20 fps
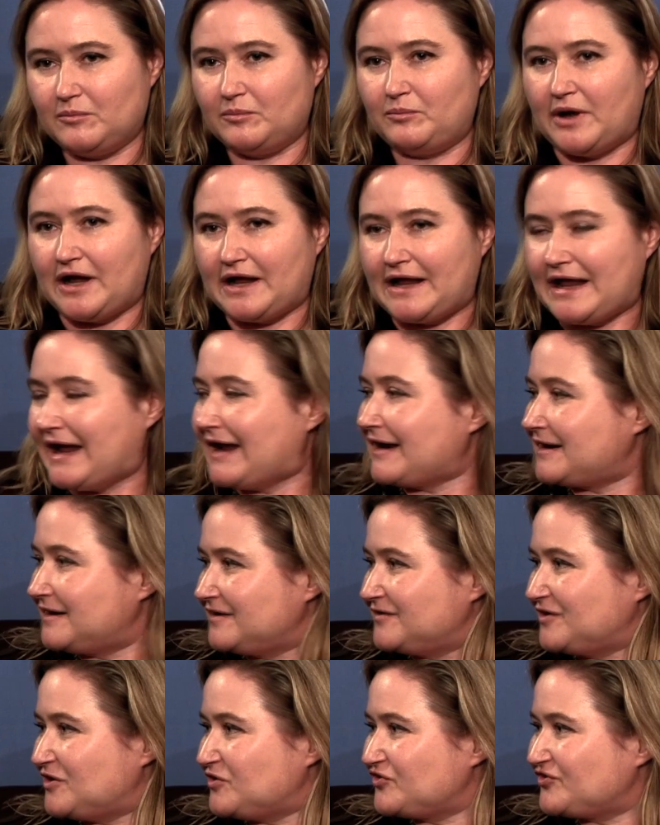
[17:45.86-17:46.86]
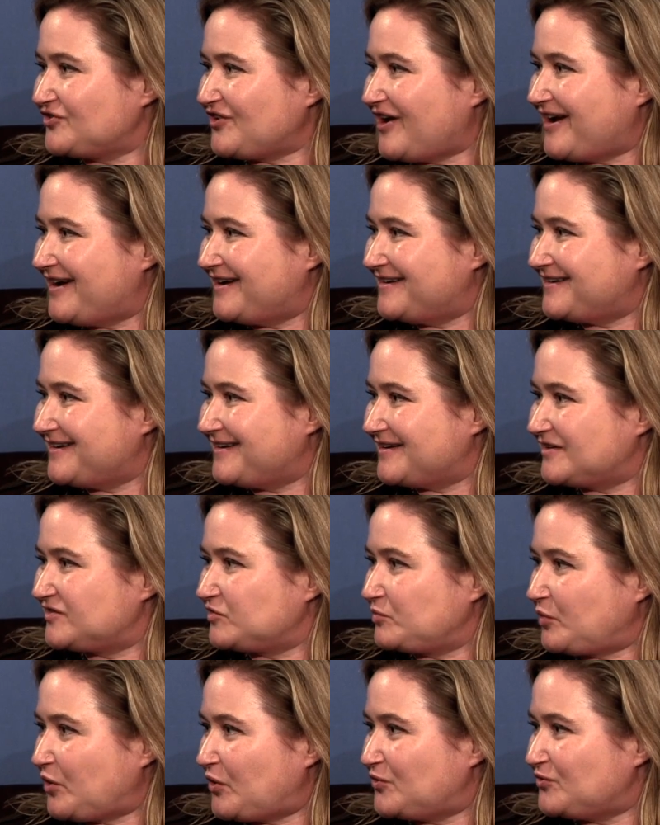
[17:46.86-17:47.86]
by hacking their site and
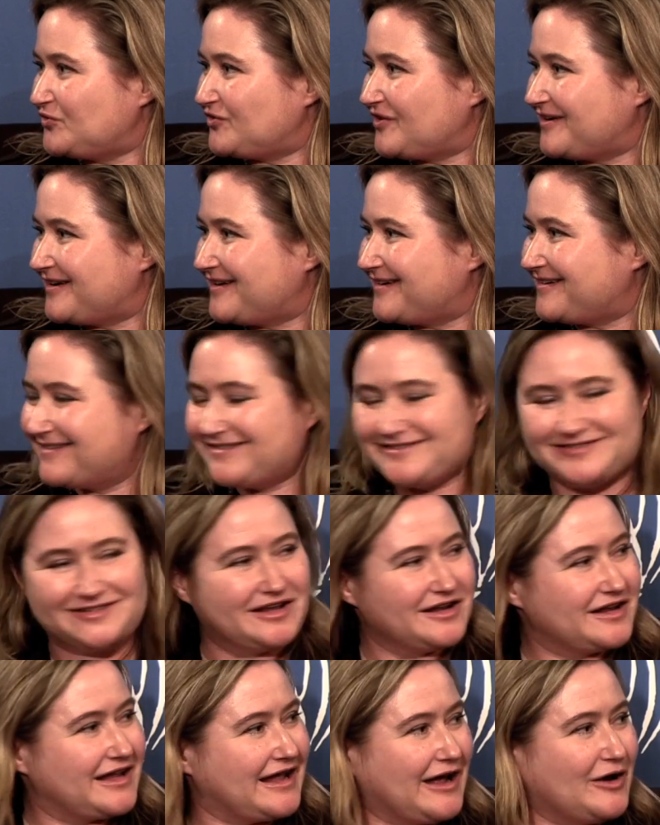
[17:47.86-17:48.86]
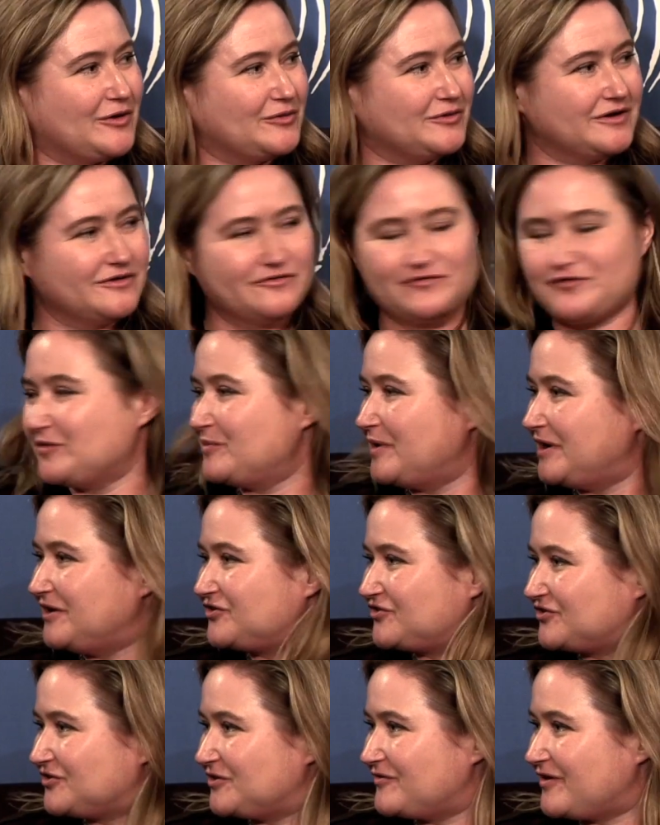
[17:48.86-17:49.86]
exposing the account
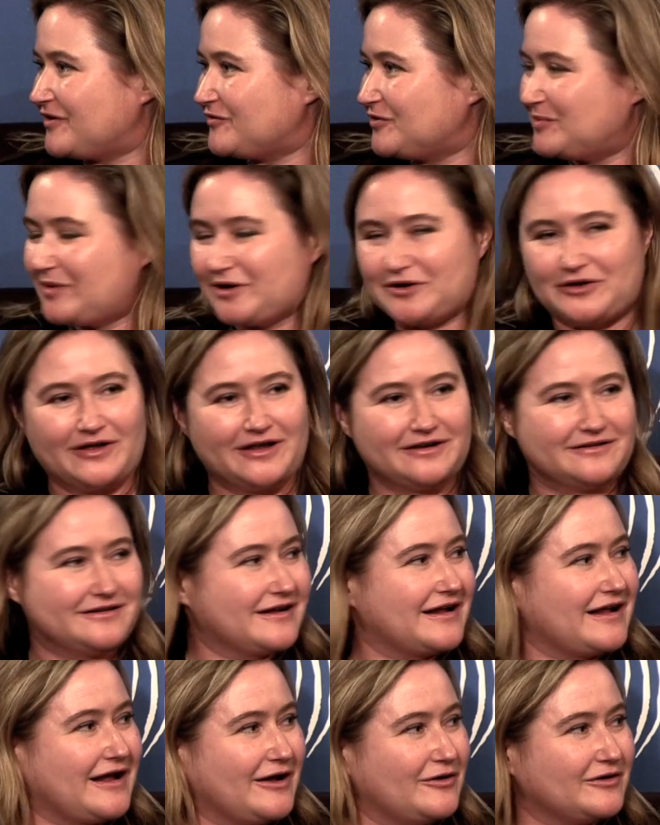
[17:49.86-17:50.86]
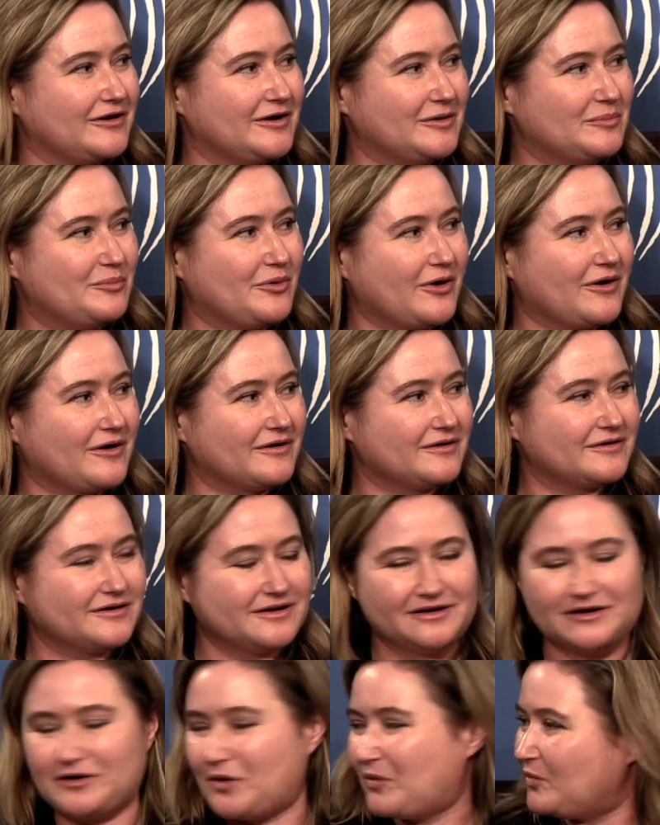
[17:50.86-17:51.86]
information of everybody who had an account on BART,
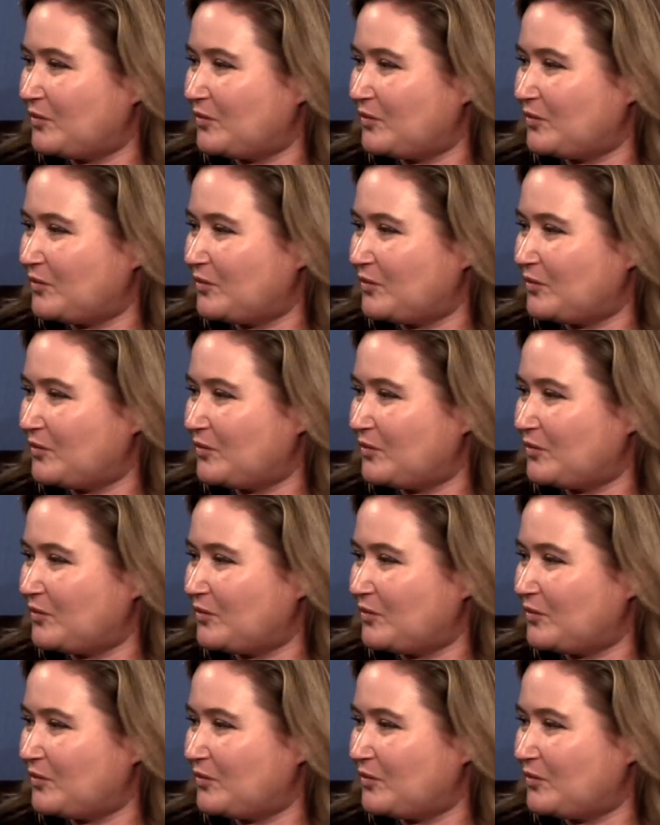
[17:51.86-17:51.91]
you know,